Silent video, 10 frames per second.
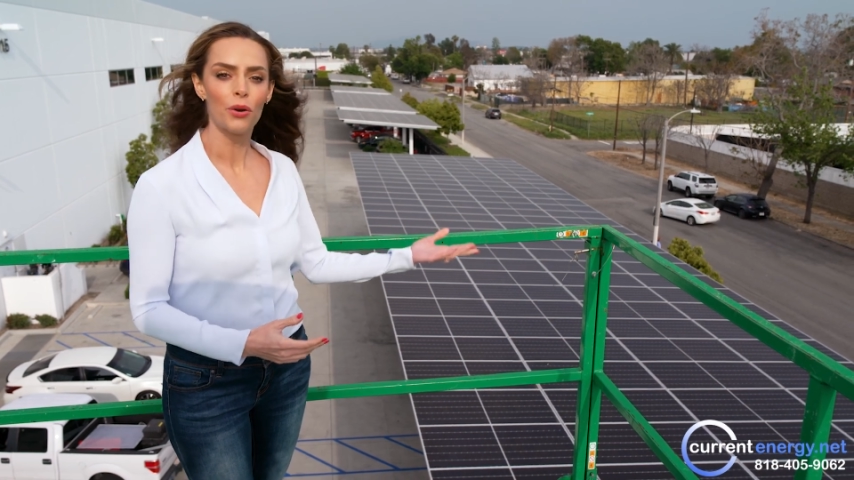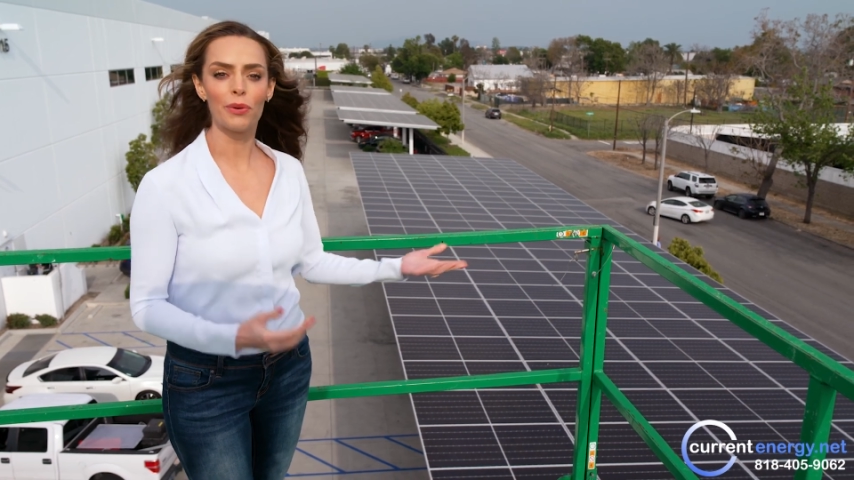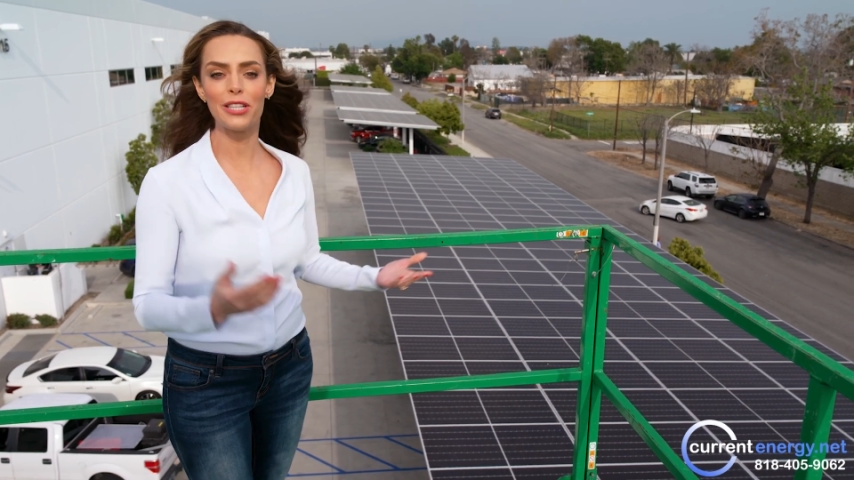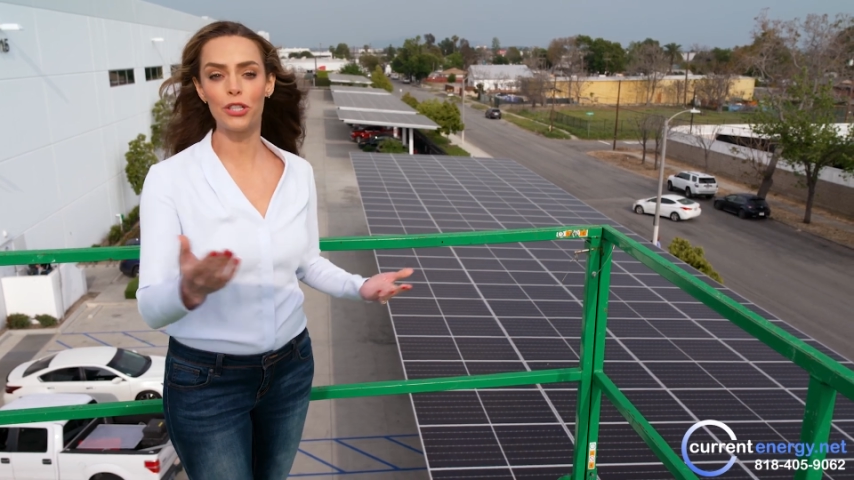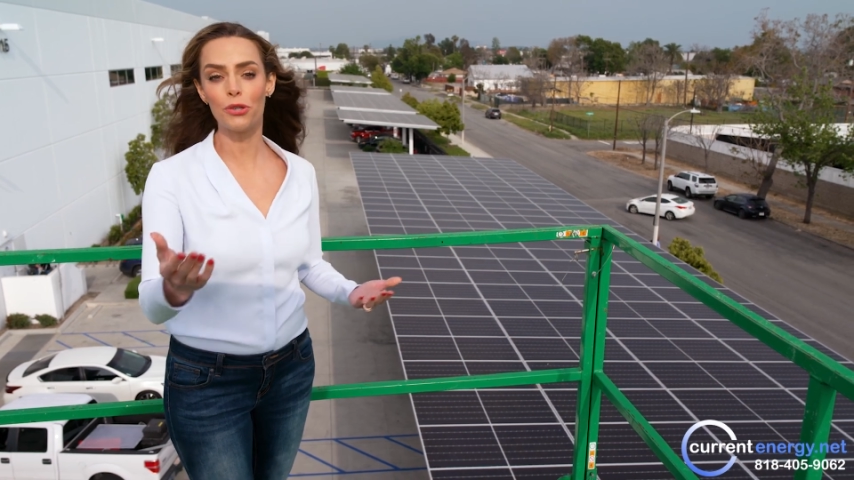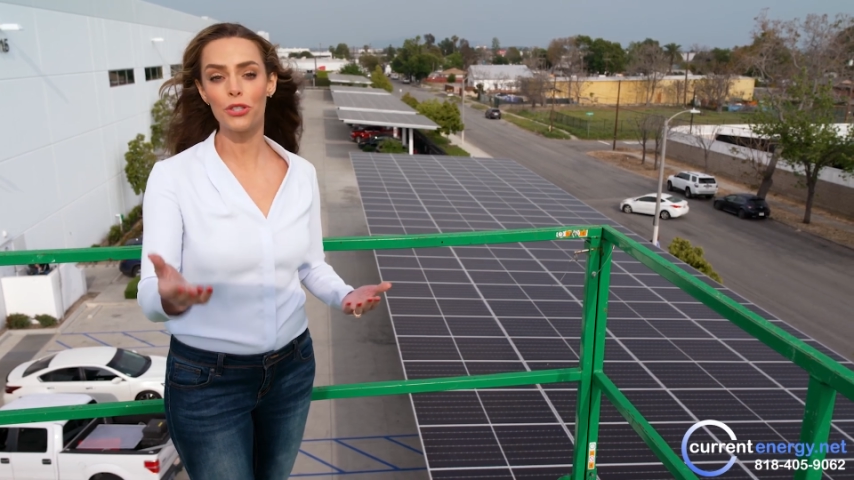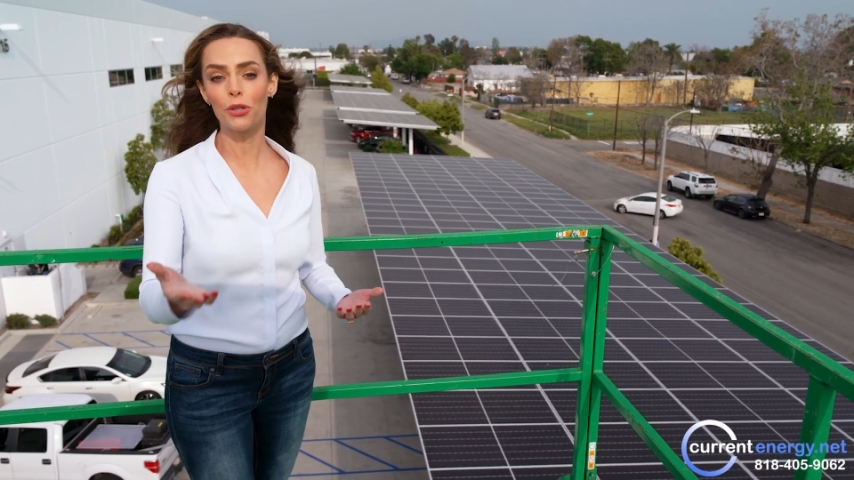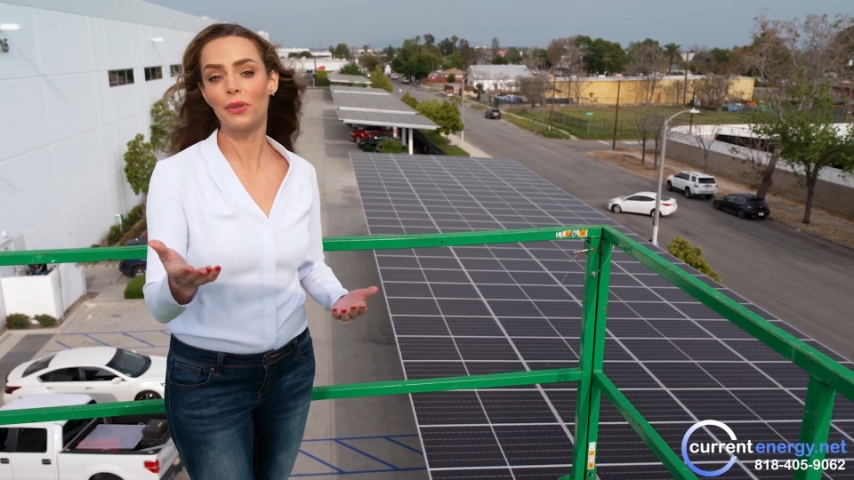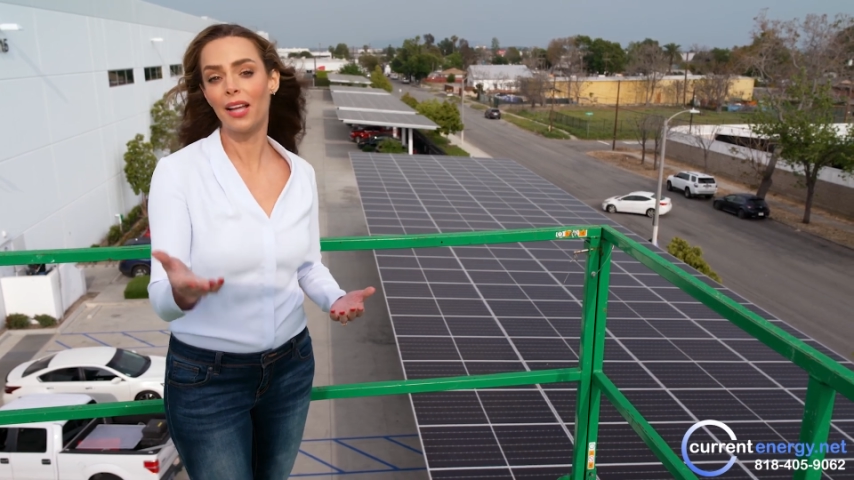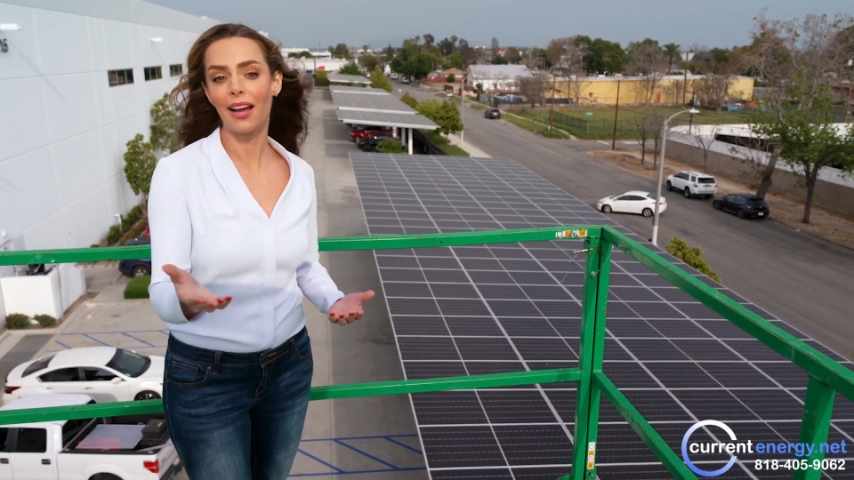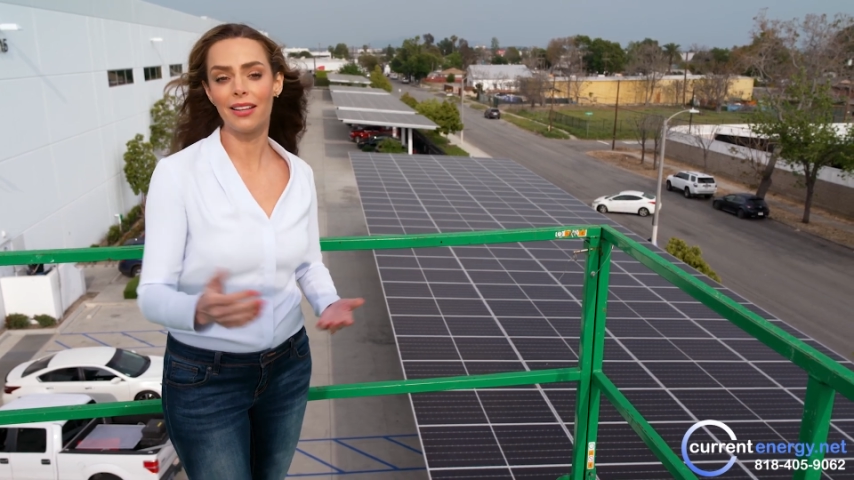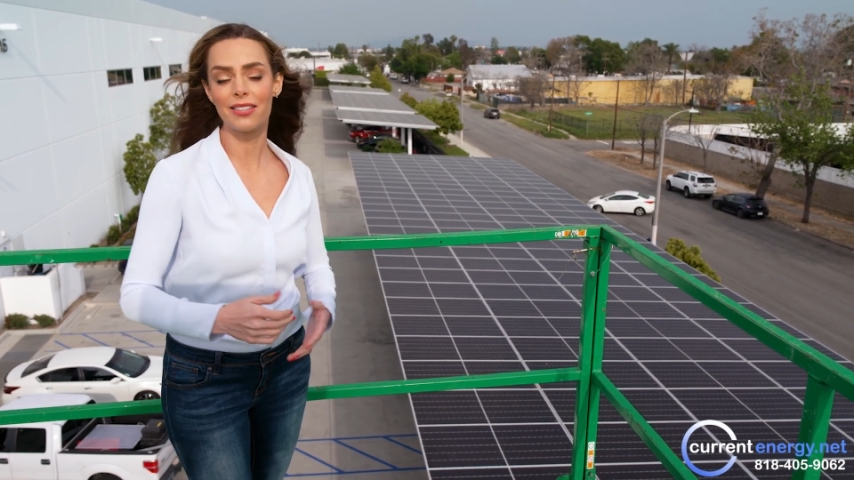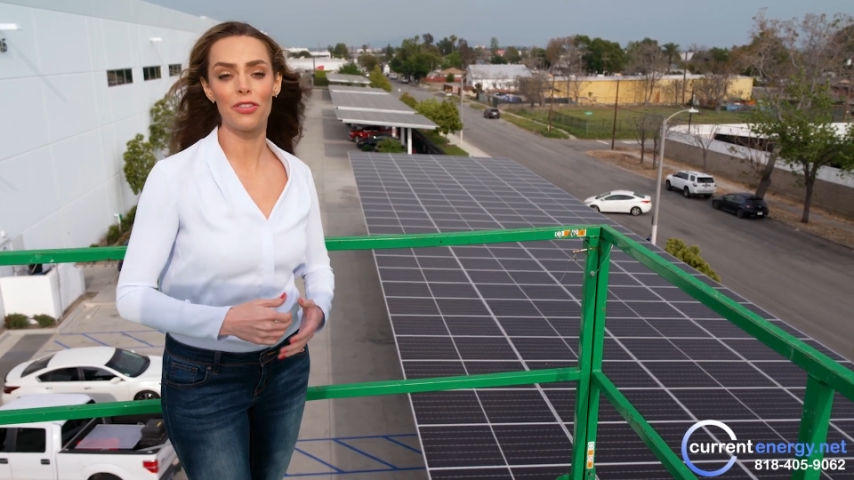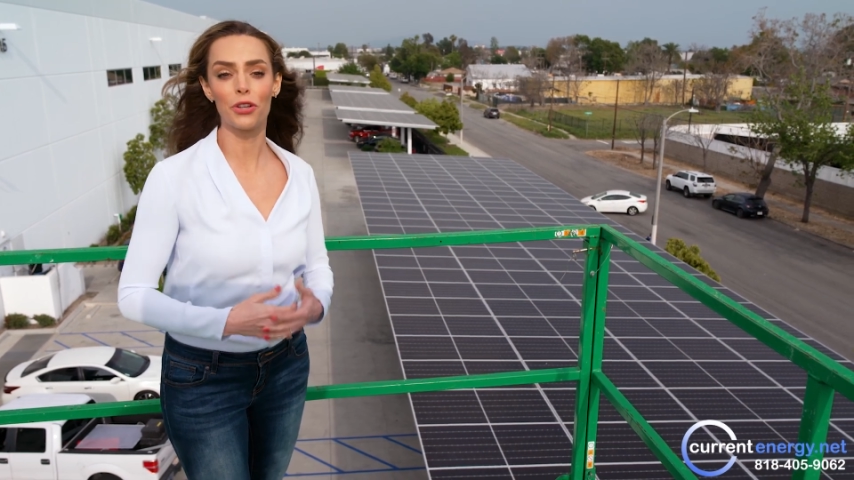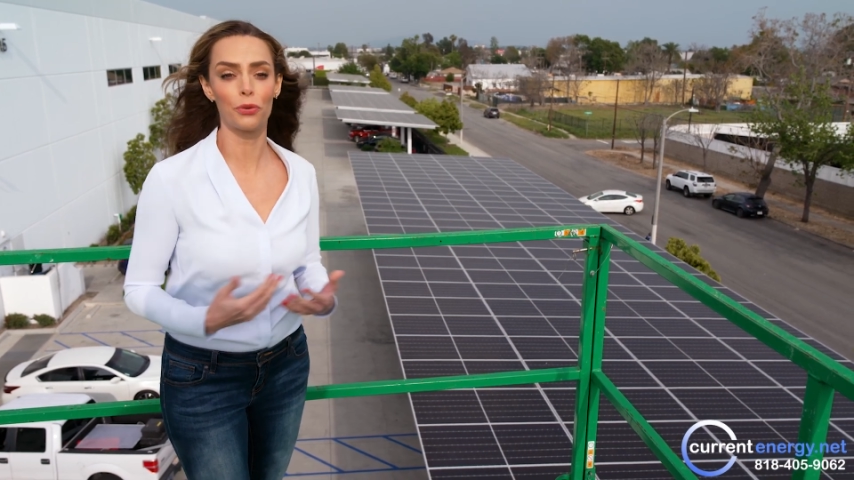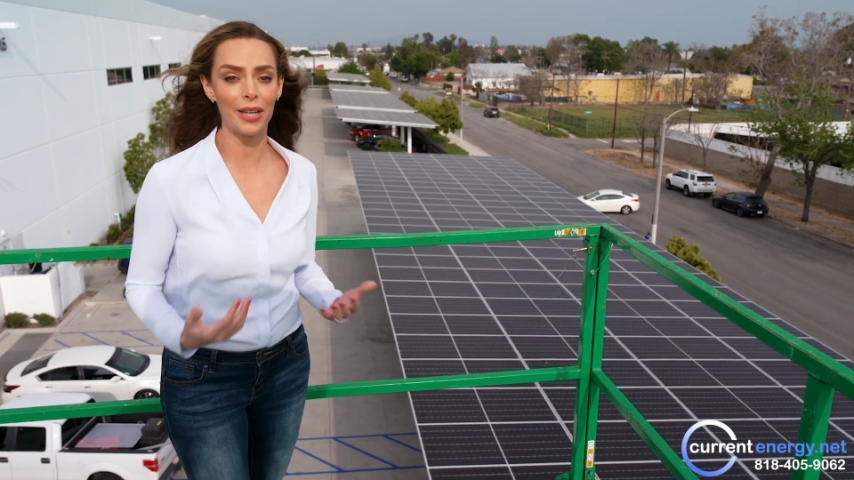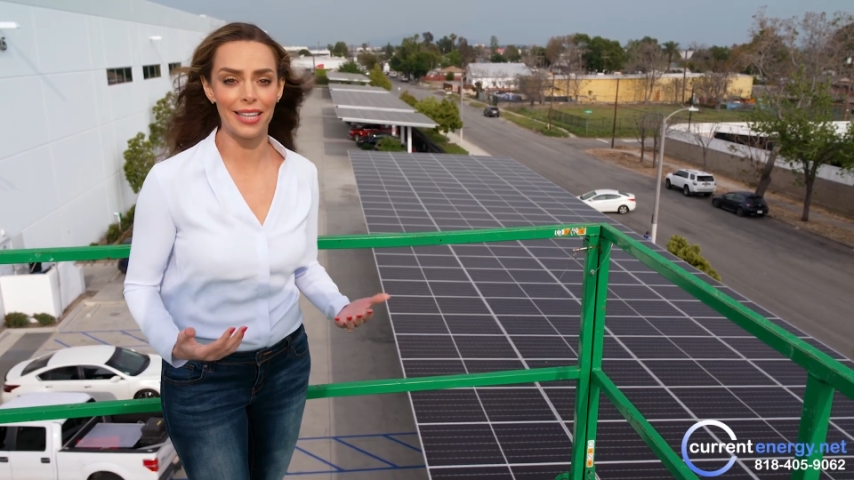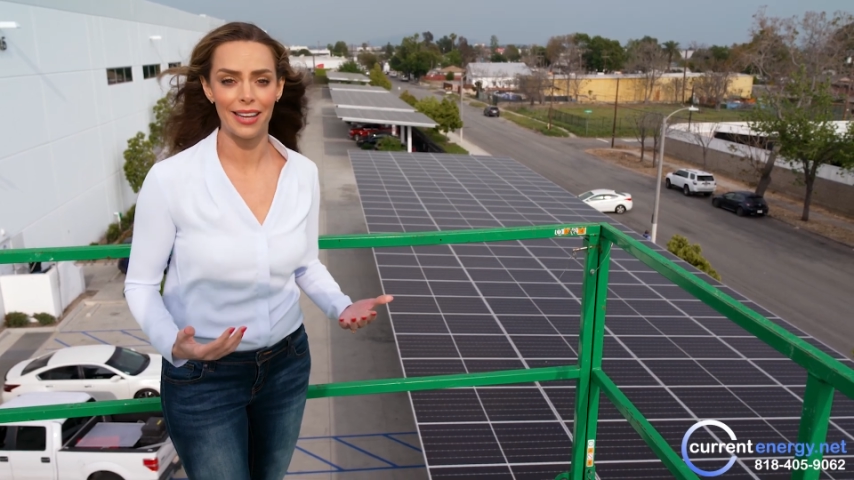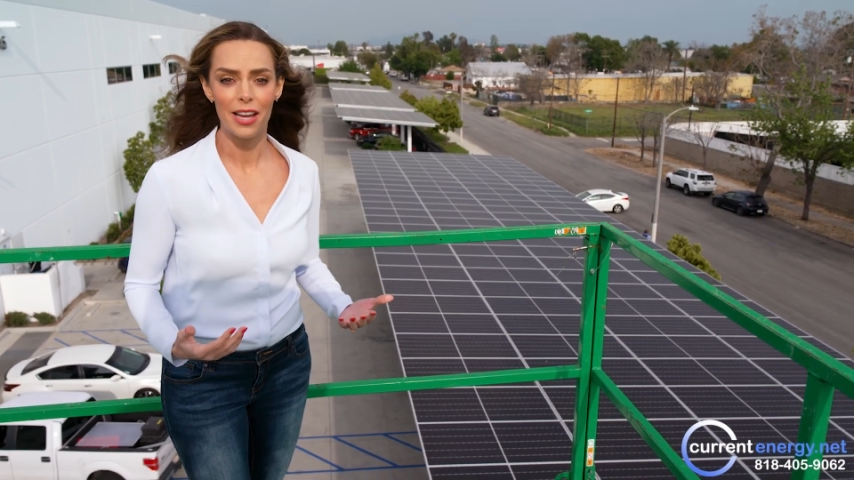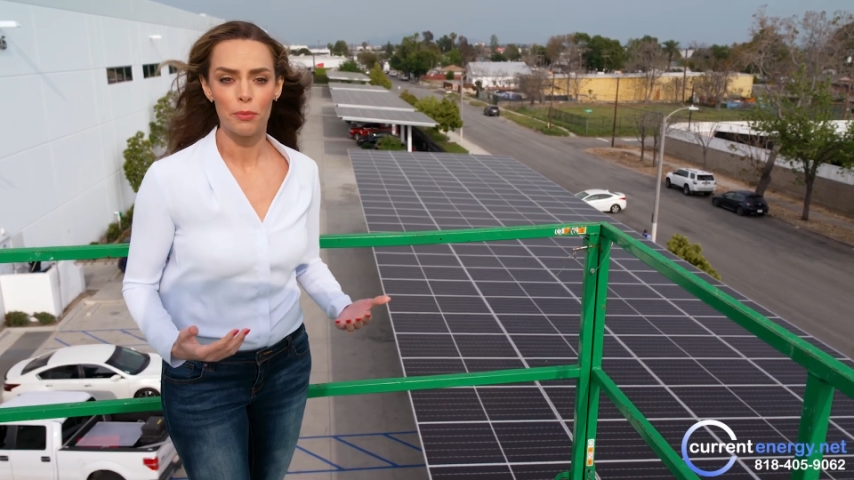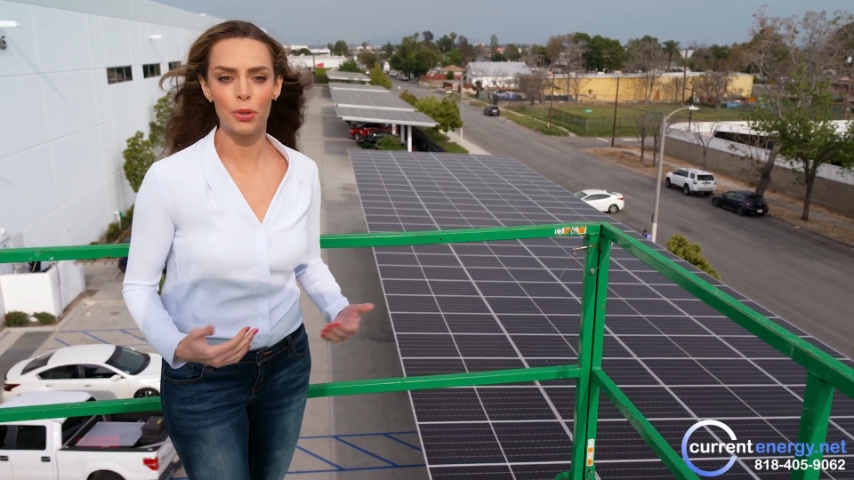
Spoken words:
reduce your reliance on the grid,